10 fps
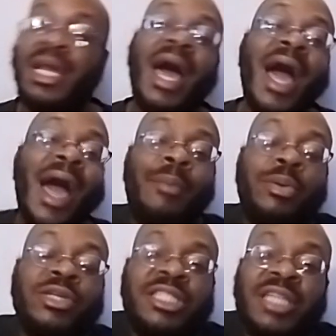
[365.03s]
I
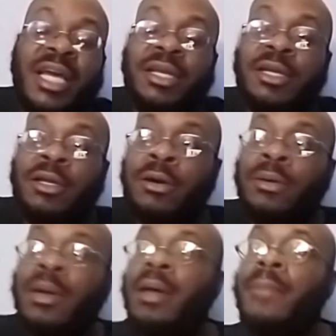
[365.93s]
appreciated it though.
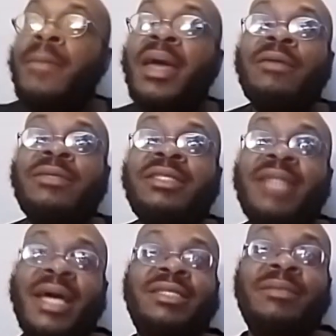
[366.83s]
Megan was
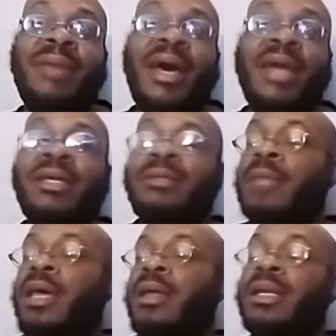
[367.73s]
nice about it.
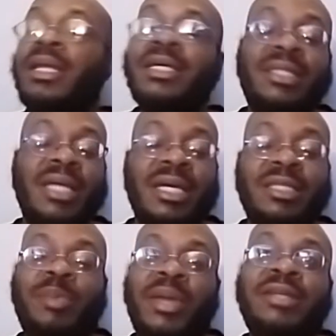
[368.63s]
Lindsay
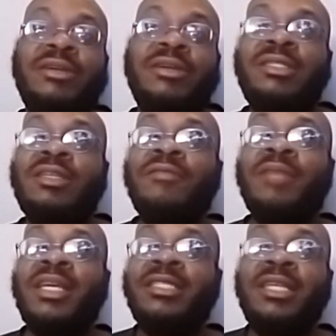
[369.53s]
explained herself.
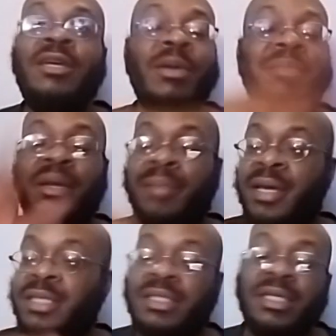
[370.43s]
Lindsay, quit being
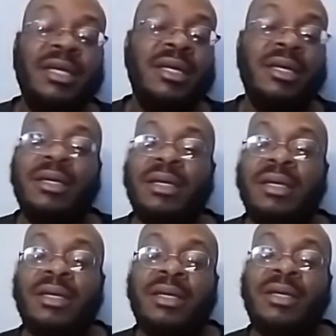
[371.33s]
messy.
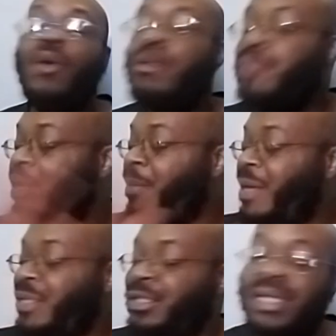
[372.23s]
Quit being
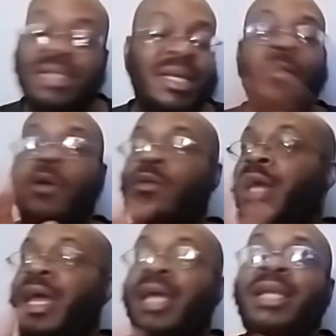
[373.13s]
messy. That won't
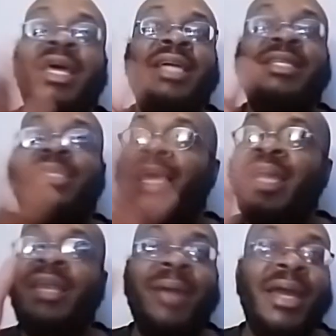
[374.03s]
nothing that
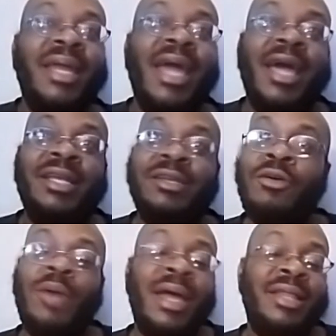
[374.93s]
anybody had to
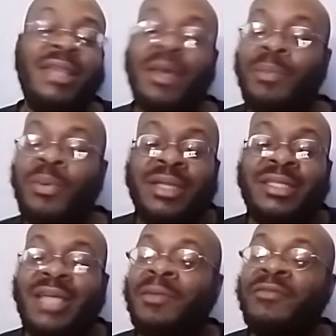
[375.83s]
know at that point in
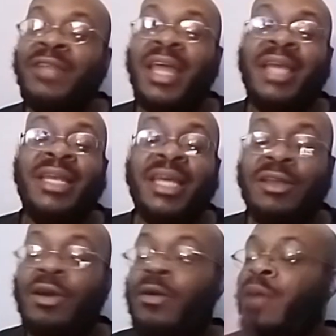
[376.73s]
time. If they didn't
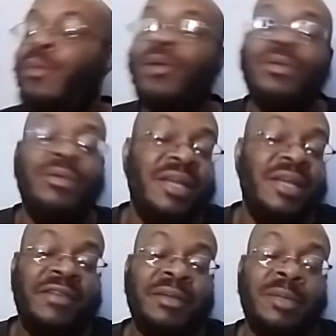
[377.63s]
know, it won't no need
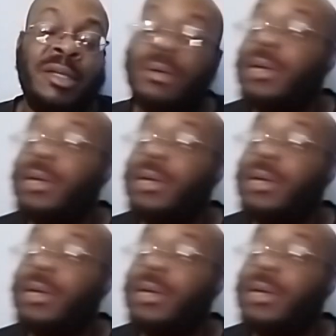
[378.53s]
for them to know.